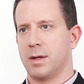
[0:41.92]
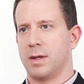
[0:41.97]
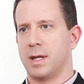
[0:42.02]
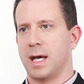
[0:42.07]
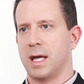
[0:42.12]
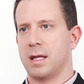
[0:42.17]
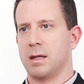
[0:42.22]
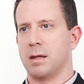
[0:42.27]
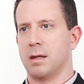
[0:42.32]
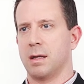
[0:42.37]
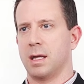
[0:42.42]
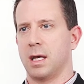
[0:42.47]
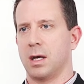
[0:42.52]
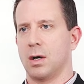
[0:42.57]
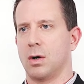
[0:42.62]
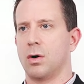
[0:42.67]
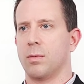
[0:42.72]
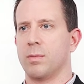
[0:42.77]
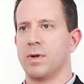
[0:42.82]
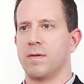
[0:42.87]
that the
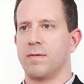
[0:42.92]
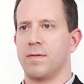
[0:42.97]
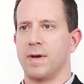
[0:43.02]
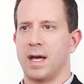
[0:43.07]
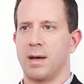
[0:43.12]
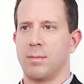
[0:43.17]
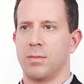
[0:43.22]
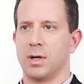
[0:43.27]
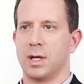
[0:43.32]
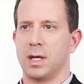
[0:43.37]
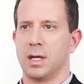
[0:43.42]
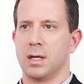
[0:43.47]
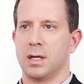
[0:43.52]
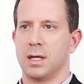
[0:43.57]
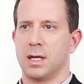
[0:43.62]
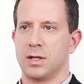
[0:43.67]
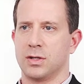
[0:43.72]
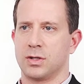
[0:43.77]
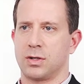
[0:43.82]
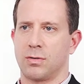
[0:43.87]
Holman family
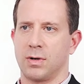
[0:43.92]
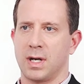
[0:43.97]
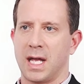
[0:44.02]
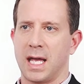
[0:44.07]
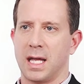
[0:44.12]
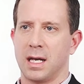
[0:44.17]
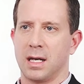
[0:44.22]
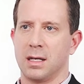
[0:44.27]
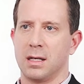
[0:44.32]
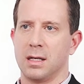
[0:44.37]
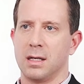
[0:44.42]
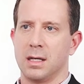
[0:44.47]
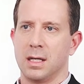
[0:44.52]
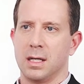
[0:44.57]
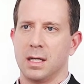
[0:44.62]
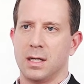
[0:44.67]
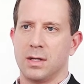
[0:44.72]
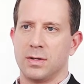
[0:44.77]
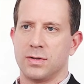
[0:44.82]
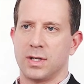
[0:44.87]
has created,
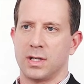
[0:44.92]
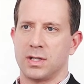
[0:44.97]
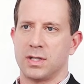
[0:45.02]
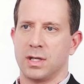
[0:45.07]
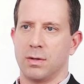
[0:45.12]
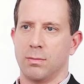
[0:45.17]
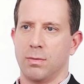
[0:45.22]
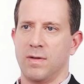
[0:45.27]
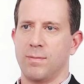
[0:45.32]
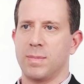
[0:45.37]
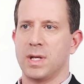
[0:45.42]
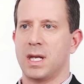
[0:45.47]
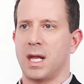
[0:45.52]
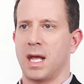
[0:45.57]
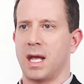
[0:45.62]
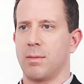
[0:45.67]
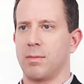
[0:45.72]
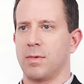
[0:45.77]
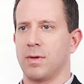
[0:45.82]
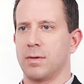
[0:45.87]
such that we've been
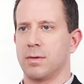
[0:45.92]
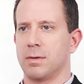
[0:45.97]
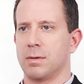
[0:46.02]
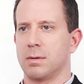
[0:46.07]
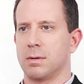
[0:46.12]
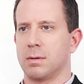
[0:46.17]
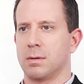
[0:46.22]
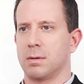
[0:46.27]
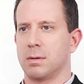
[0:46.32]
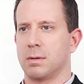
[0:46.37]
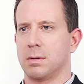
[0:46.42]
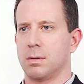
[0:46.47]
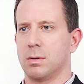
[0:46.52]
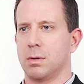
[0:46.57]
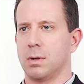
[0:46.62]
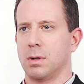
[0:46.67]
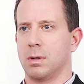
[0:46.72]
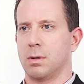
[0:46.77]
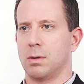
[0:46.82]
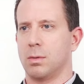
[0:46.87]
named
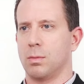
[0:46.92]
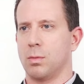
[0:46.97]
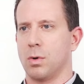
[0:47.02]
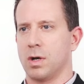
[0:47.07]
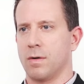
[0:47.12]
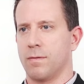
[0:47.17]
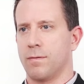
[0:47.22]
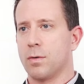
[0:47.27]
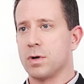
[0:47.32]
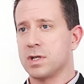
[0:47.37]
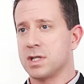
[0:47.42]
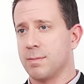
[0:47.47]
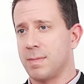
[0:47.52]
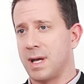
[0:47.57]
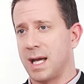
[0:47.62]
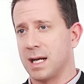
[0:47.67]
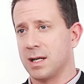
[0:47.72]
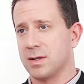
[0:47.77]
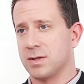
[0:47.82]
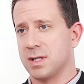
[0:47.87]
one of Fortune
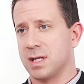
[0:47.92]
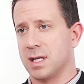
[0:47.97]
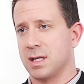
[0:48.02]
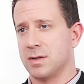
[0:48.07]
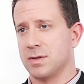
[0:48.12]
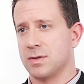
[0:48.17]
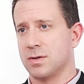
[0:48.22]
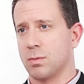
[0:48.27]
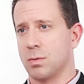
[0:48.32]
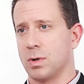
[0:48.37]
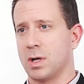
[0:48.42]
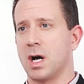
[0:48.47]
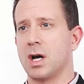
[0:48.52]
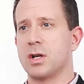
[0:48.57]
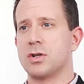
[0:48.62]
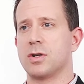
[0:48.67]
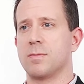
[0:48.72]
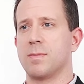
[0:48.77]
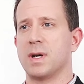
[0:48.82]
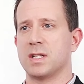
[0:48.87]
magazine's
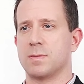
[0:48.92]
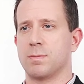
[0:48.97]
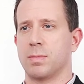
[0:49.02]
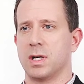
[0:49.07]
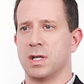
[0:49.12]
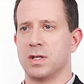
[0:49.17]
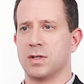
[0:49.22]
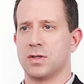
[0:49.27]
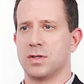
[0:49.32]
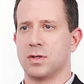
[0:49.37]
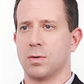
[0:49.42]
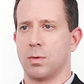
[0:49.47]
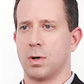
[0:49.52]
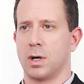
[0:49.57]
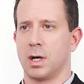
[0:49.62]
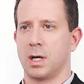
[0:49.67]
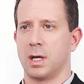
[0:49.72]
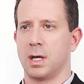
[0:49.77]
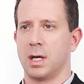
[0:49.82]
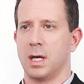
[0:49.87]
100 best places to
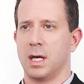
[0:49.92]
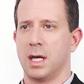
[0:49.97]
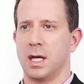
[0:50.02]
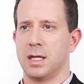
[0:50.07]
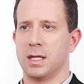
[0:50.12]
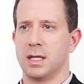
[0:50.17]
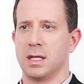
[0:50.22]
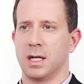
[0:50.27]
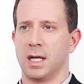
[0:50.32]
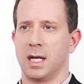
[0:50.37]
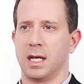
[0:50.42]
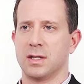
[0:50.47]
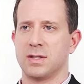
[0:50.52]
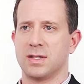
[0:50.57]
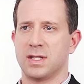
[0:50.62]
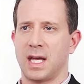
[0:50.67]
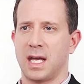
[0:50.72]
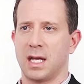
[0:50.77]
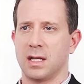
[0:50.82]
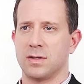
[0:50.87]
work in the United
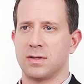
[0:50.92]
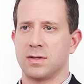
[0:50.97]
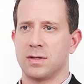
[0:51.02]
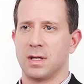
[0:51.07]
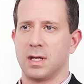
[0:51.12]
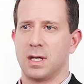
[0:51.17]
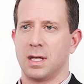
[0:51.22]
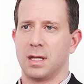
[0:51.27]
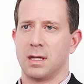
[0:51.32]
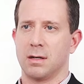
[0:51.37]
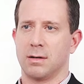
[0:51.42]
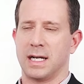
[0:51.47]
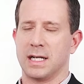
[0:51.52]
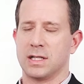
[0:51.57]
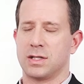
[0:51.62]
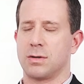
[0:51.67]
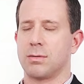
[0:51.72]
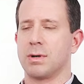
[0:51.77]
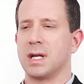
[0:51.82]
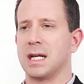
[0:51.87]
States the
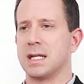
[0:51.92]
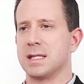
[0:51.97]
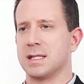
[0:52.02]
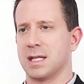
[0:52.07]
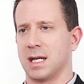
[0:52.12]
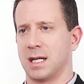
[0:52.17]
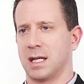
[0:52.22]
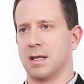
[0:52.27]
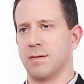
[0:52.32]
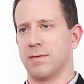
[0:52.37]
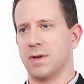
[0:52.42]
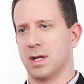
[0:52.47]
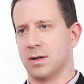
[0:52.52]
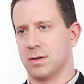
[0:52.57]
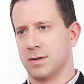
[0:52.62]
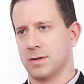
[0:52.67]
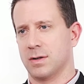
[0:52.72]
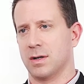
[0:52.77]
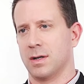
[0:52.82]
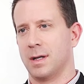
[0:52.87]
last three consecutive
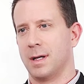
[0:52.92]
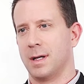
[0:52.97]
years.